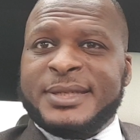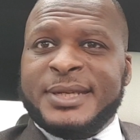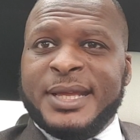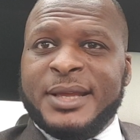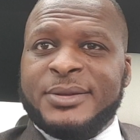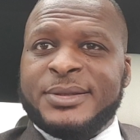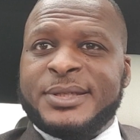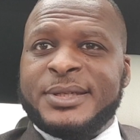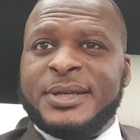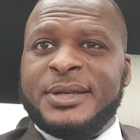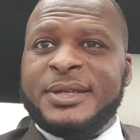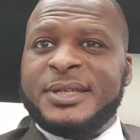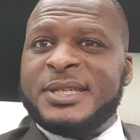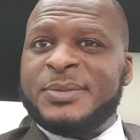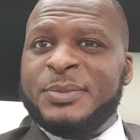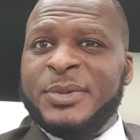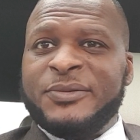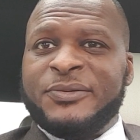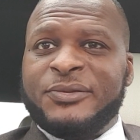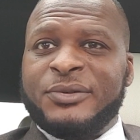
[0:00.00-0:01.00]
Nelson and
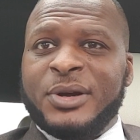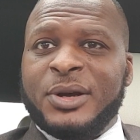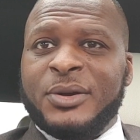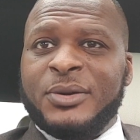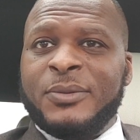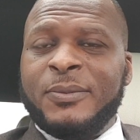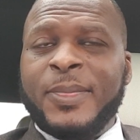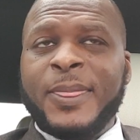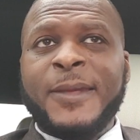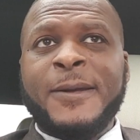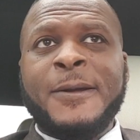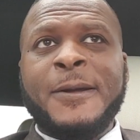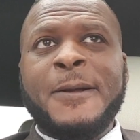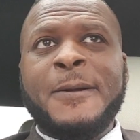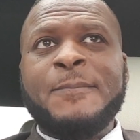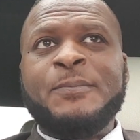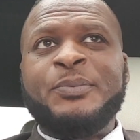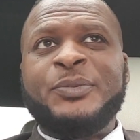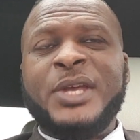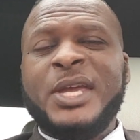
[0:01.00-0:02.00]
Smith Rowe.
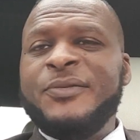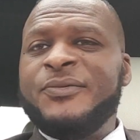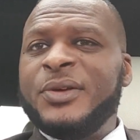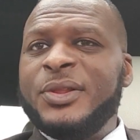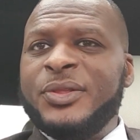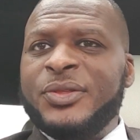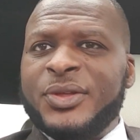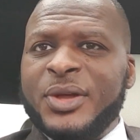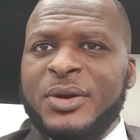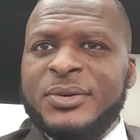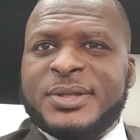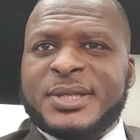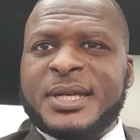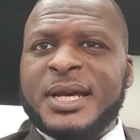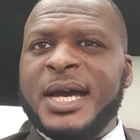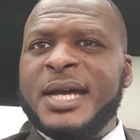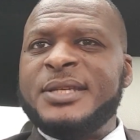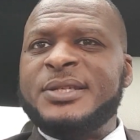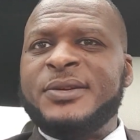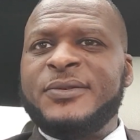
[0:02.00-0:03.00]
Even those
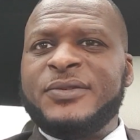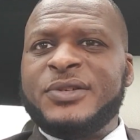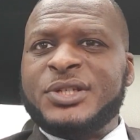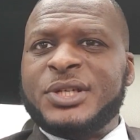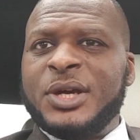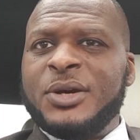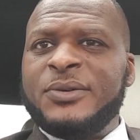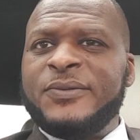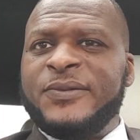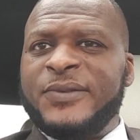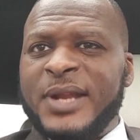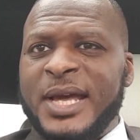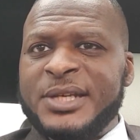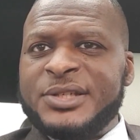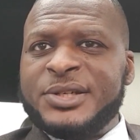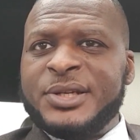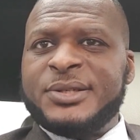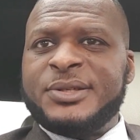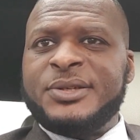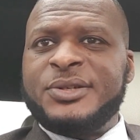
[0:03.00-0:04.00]
guys have showed
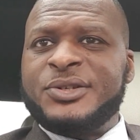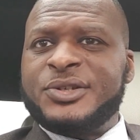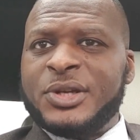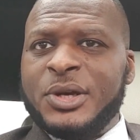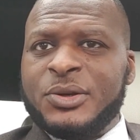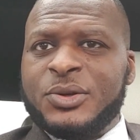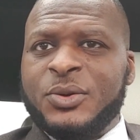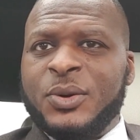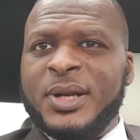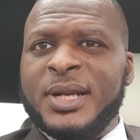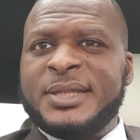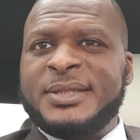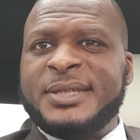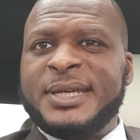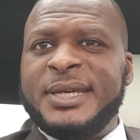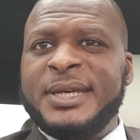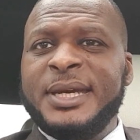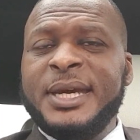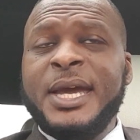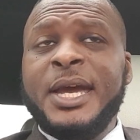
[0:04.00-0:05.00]
flashes and showed
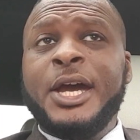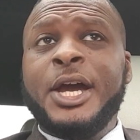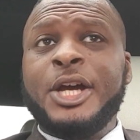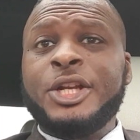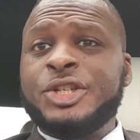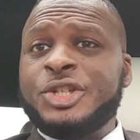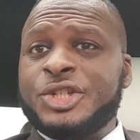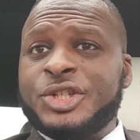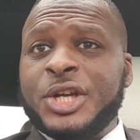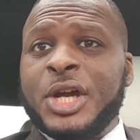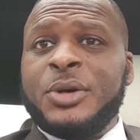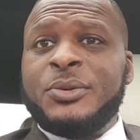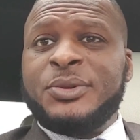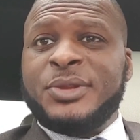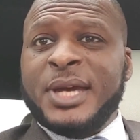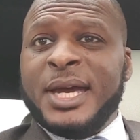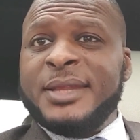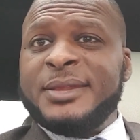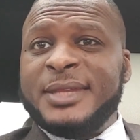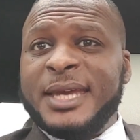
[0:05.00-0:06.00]
quality and showed
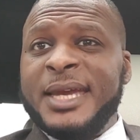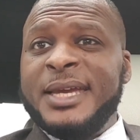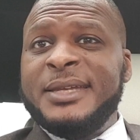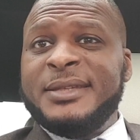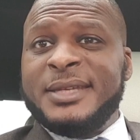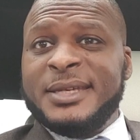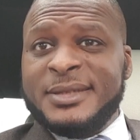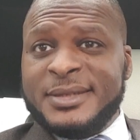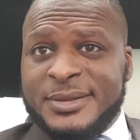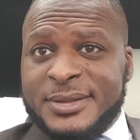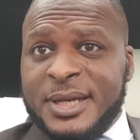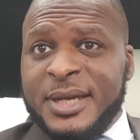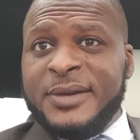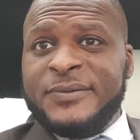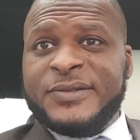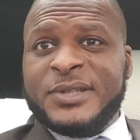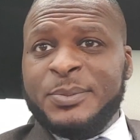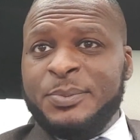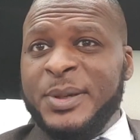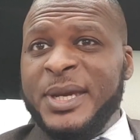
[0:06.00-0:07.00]
that they deserve
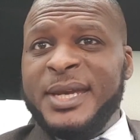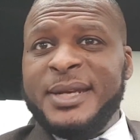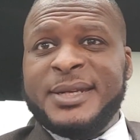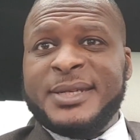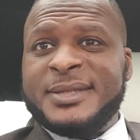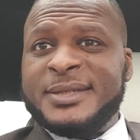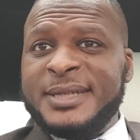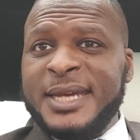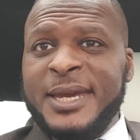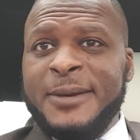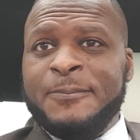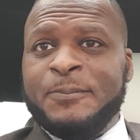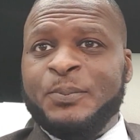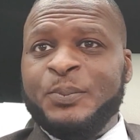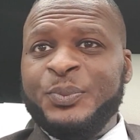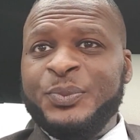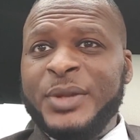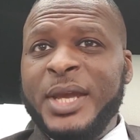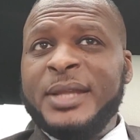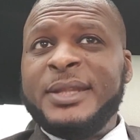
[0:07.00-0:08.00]
to be in this team.
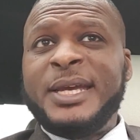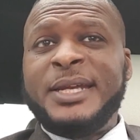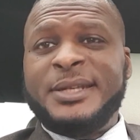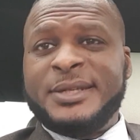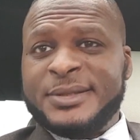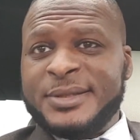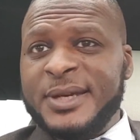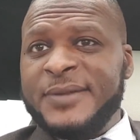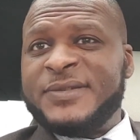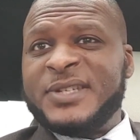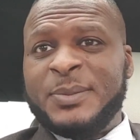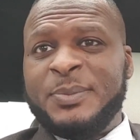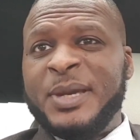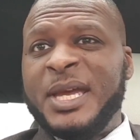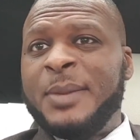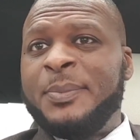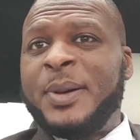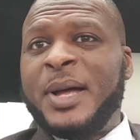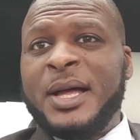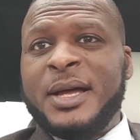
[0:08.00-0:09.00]
They deserve to be
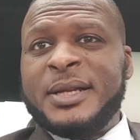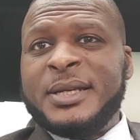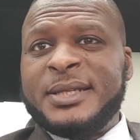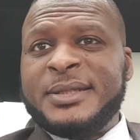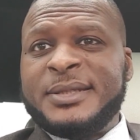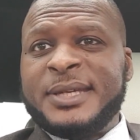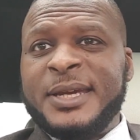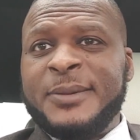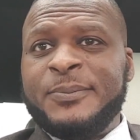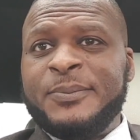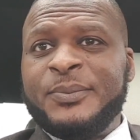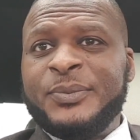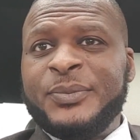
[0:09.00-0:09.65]
a part of the team.